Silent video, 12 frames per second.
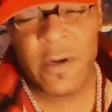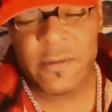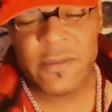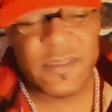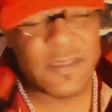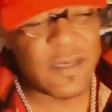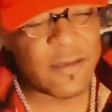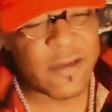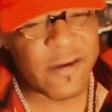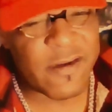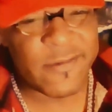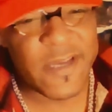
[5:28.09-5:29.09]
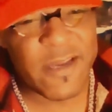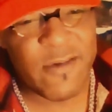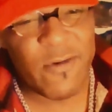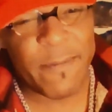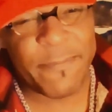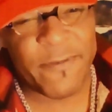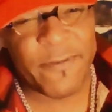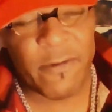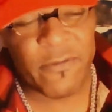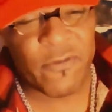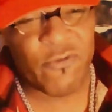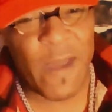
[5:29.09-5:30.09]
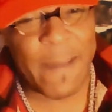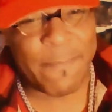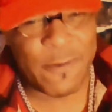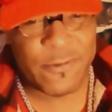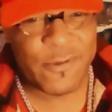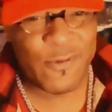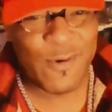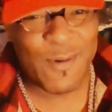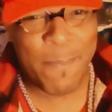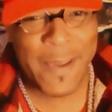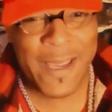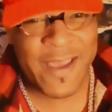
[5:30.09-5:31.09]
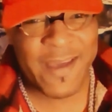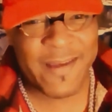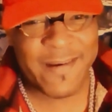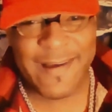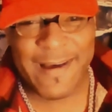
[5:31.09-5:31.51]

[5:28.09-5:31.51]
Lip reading: She says they're gonna take you upstairs and strap you to a bed.